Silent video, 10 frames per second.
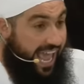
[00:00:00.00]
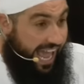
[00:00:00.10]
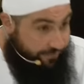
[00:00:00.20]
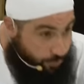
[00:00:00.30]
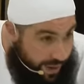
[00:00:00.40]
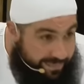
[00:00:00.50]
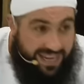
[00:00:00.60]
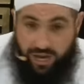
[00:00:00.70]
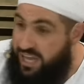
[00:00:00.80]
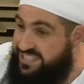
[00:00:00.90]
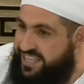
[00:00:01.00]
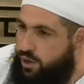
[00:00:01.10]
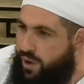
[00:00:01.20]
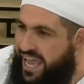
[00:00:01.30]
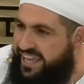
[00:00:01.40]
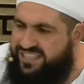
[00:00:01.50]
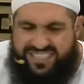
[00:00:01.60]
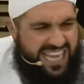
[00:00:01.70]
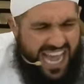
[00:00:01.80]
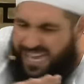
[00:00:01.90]
Have women lost their
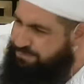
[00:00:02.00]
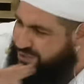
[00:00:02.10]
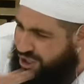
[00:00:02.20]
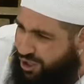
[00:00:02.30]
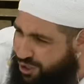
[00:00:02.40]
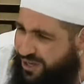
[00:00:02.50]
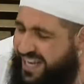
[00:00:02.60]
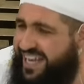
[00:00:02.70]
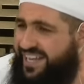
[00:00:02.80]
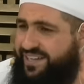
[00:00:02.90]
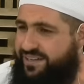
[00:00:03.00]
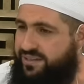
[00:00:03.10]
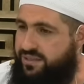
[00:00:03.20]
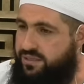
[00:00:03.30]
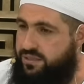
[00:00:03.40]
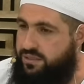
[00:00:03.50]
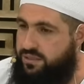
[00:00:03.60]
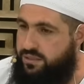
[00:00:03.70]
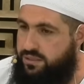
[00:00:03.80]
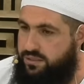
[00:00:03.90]
ways? Absolutely.
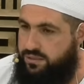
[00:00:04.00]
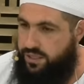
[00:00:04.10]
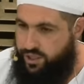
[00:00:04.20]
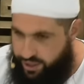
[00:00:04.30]
You know,